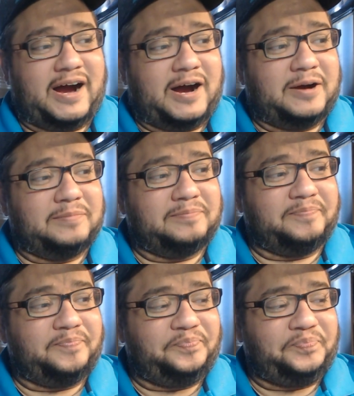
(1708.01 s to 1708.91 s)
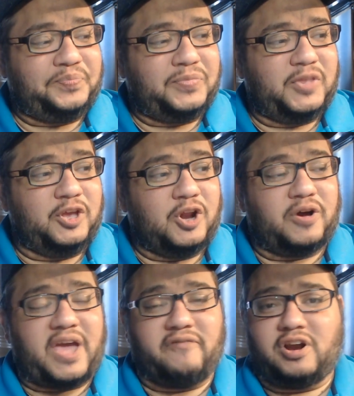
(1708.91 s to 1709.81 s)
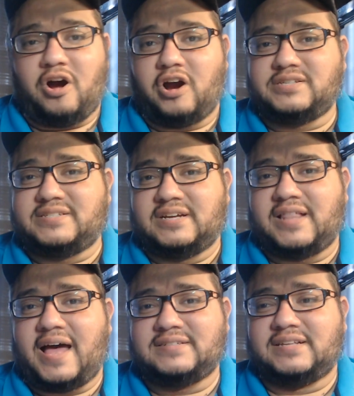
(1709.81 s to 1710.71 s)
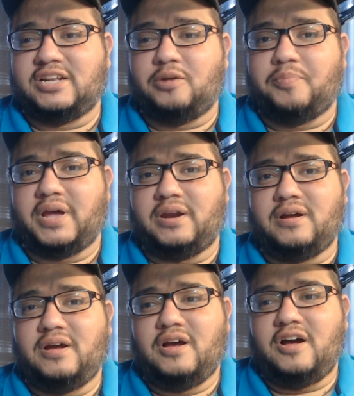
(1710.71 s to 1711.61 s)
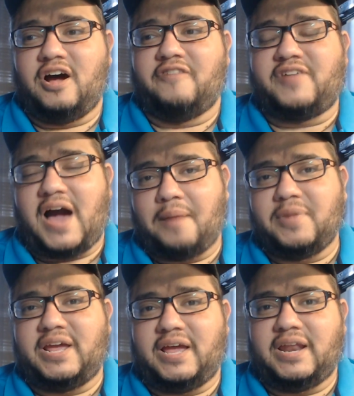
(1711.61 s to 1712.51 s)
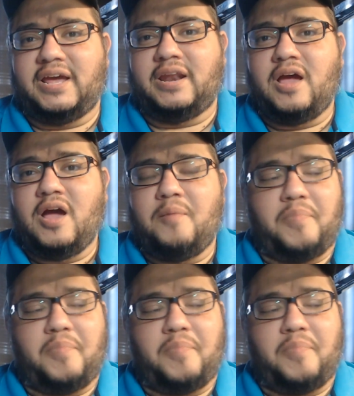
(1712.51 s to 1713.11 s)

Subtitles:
Um, Kevin Hart still has a little bit of comedy in it,